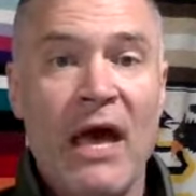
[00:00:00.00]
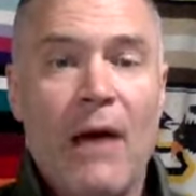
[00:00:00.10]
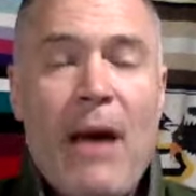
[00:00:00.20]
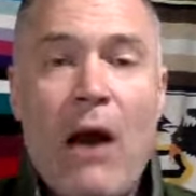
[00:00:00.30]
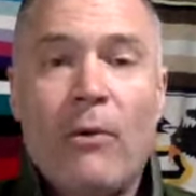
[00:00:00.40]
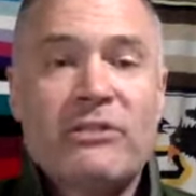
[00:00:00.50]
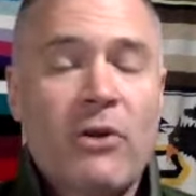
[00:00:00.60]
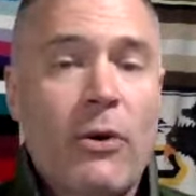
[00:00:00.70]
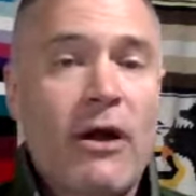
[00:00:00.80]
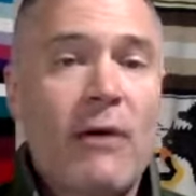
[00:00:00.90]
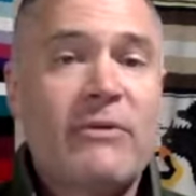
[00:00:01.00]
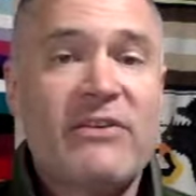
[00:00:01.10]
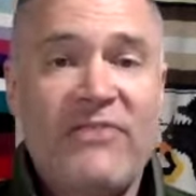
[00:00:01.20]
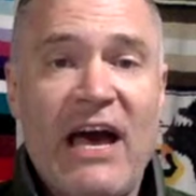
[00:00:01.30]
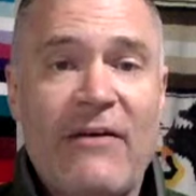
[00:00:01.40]
about what's going on with the
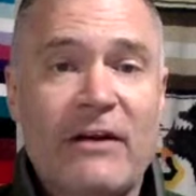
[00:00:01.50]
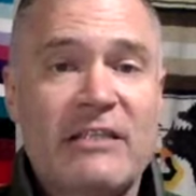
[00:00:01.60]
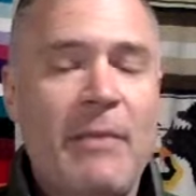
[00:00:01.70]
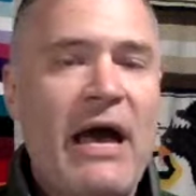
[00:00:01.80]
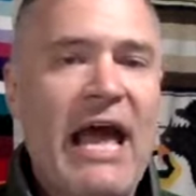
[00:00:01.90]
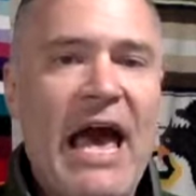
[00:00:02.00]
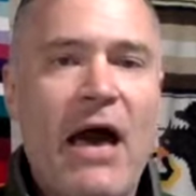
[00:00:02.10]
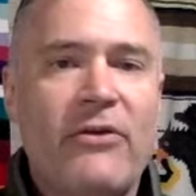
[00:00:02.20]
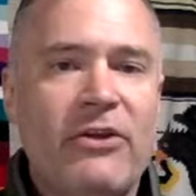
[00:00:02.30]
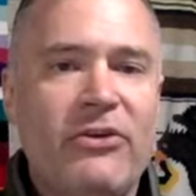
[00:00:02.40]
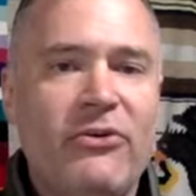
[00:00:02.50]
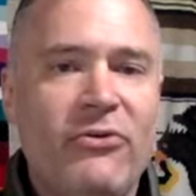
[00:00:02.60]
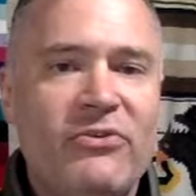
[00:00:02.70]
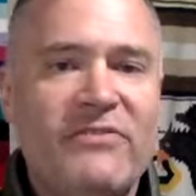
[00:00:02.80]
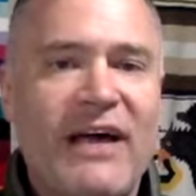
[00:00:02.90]
virus, about how do
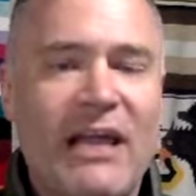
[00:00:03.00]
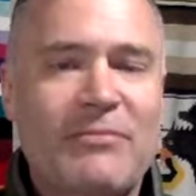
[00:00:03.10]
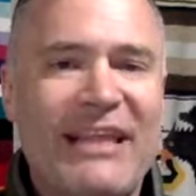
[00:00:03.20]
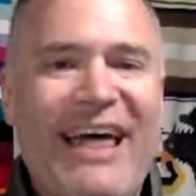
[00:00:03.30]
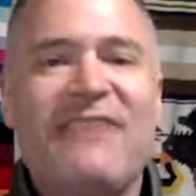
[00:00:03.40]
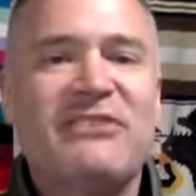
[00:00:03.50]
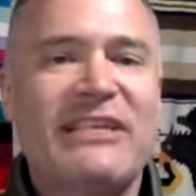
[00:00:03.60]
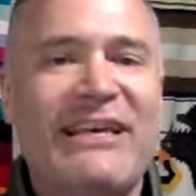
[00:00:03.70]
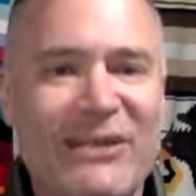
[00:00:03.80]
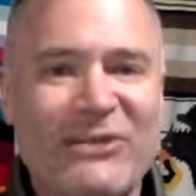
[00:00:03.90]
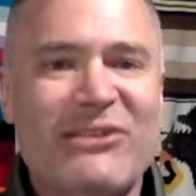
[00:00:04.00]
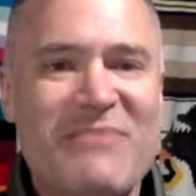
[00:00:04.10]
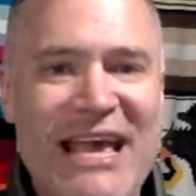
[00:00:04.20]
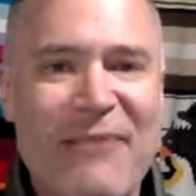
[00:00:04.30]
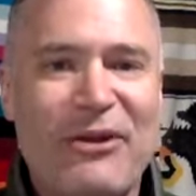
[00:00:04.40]
you develop the life skills to
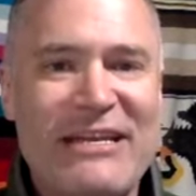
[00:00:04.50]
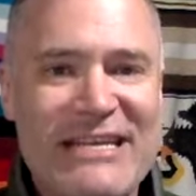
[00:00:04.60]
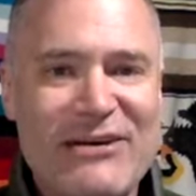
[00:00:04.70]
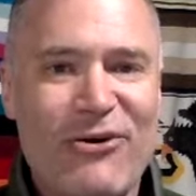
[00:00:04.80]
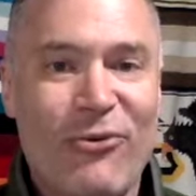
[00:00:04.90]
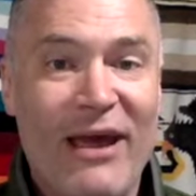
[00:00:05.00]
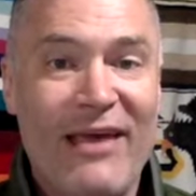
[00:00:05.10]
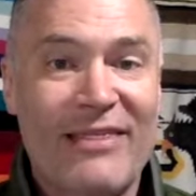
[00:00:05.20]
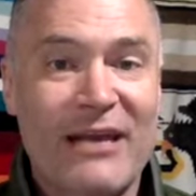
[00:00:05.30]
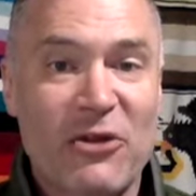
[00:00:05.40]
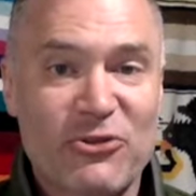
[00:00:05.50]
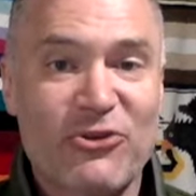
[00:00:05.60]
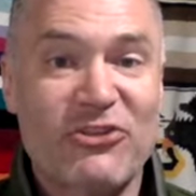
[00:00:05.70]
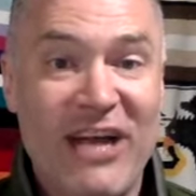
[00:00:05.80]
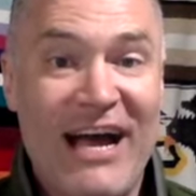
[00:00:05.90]
be able to deal with culture
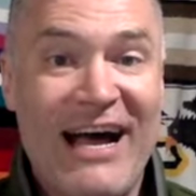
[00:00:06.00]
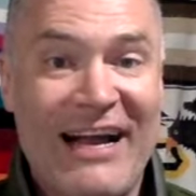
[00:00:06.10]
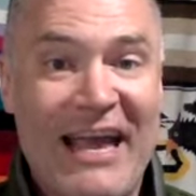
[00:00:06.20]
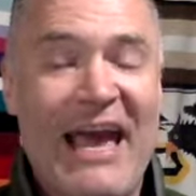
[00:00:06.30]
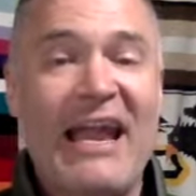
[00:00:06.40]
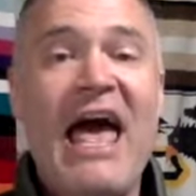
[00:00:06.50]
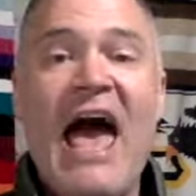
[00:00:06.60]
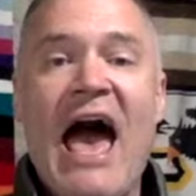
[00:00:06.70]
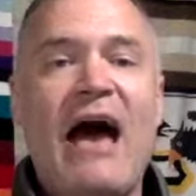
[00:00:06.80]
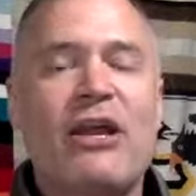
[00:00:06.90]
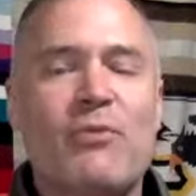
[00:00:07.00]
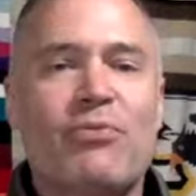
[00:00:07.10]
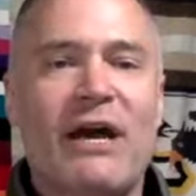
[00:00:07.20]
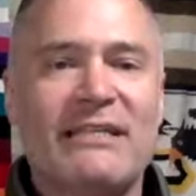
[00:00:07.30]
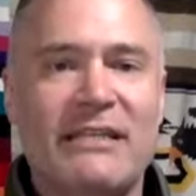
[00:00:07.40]
shock, and how do you
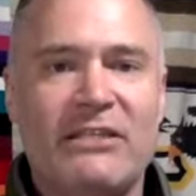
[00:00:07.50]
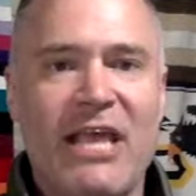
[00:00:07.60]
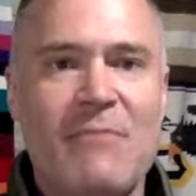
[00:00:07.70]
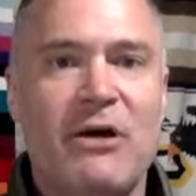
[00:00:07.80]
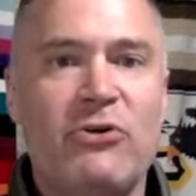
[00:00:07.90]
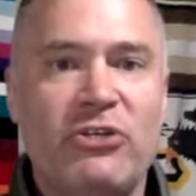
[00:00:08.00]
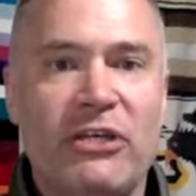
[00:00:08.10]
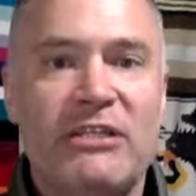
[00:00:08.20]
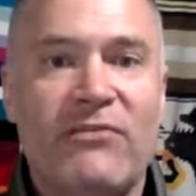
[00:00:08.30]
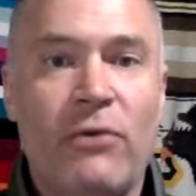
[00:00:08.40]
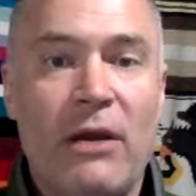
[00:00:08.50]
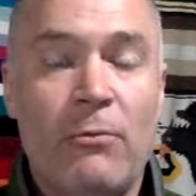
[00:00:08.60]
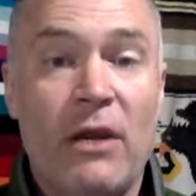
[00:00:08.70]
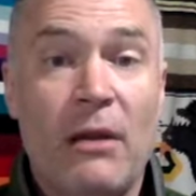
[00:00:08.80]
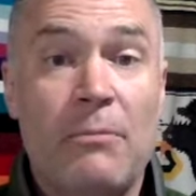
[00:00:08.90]
process the emotions of what
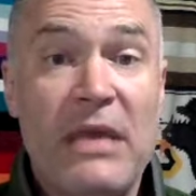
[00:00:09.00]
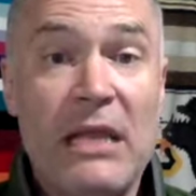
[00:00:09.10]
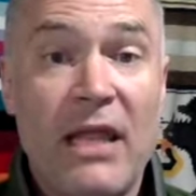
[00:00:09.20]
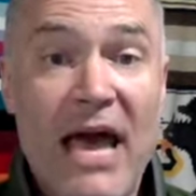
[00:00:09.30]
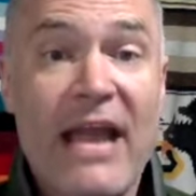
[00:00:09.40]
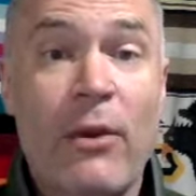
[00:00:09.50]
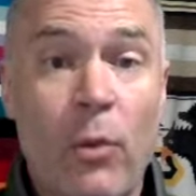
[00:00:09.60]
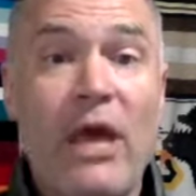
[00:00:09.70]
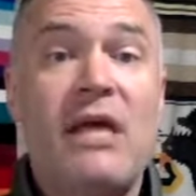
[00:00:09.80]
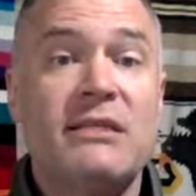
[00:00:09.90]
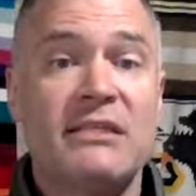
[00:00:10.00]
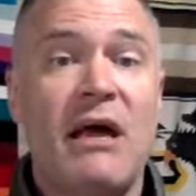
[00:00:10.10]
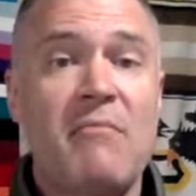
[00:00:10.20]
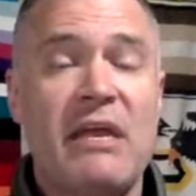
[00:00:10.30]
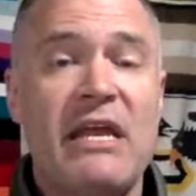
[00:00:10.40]
it'll be like when
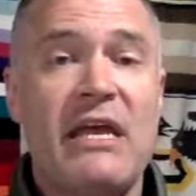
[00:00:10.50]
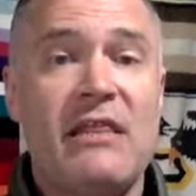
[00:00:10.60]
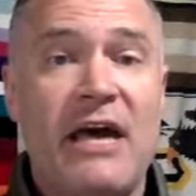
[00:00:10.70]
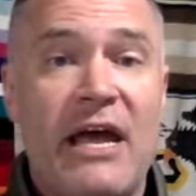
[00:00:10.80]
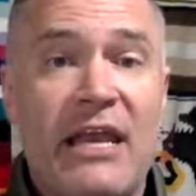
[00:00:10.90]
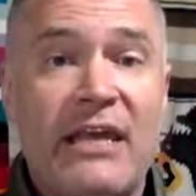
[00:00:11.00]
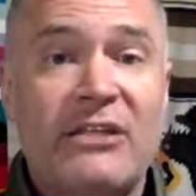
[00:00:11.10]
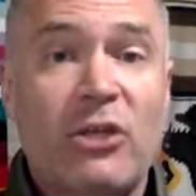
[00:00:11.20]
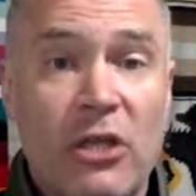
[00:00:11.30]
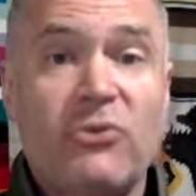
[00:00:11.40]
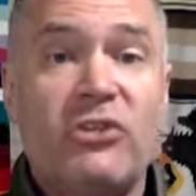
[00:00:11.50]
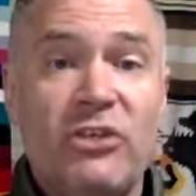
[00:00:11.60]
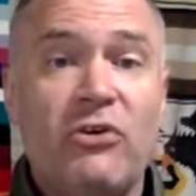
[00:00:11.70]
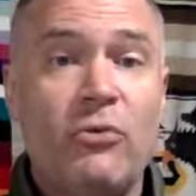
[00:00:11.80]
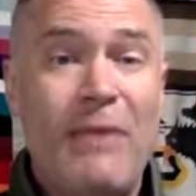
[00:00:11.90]
somebody that is close to
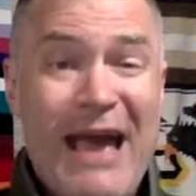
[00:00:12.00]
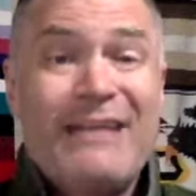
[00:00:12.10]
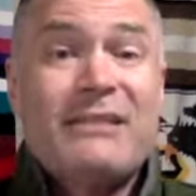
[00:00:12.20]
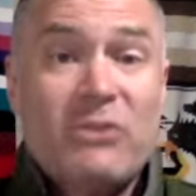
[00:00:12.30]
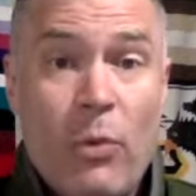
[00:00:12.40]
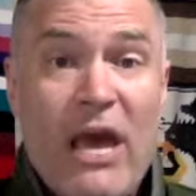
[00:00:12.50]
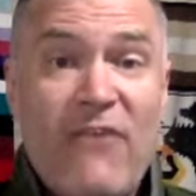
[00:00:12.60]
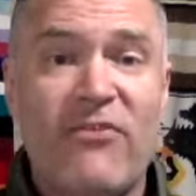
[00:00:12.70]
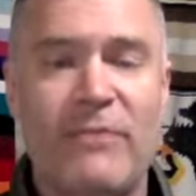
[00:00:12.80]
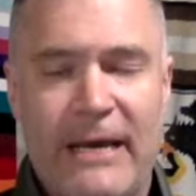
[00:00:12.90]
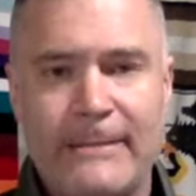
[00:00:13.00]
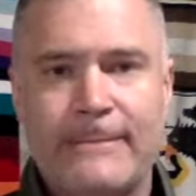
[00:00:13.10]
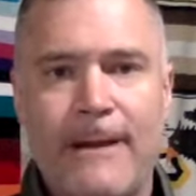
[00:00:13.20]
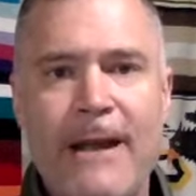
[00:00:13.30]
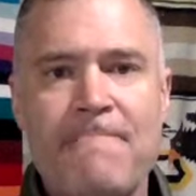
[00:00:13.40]
you passes away from this,
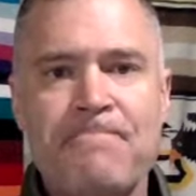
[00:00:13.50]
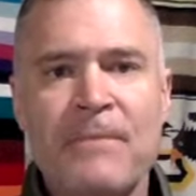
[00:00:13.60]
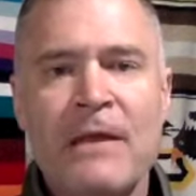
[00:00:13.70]
right?